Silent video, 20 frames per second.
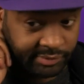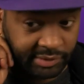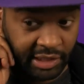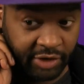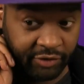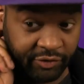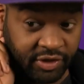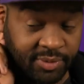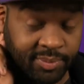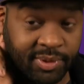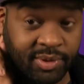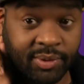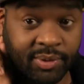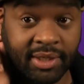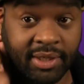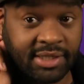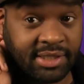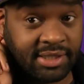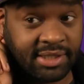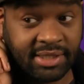if it's
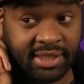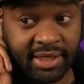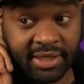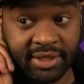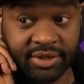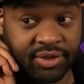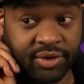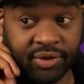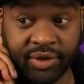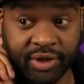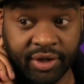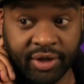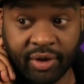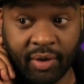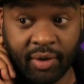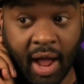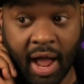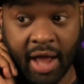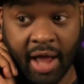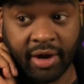between us and San
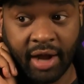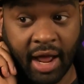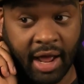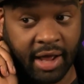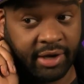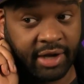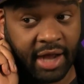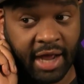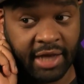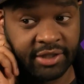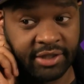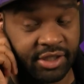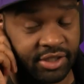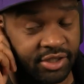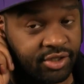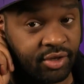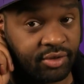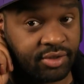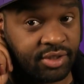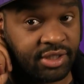Antonio, I
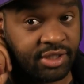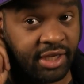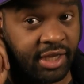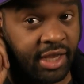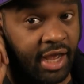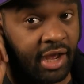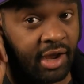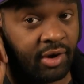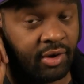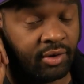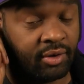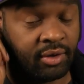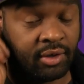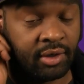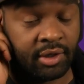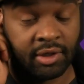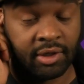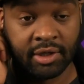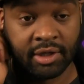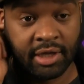just don't see how
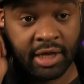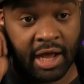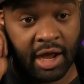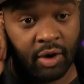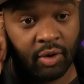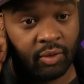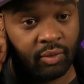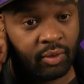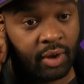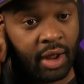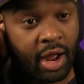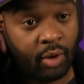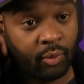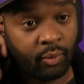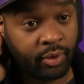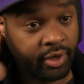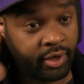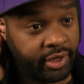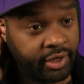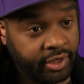
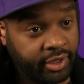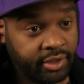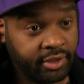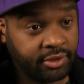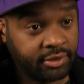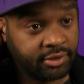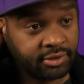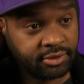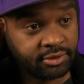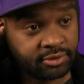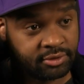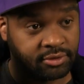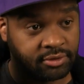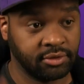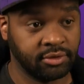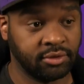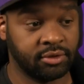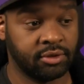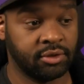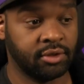we're going to
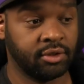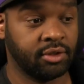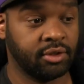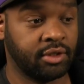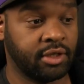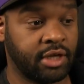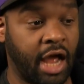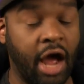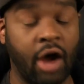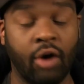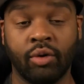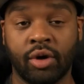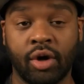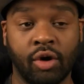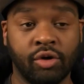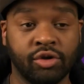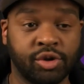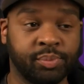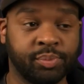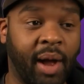
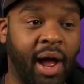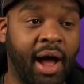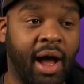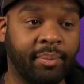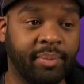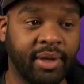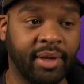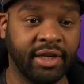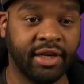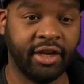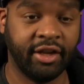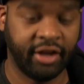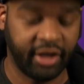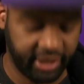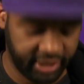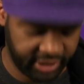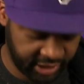out-coach Pop and the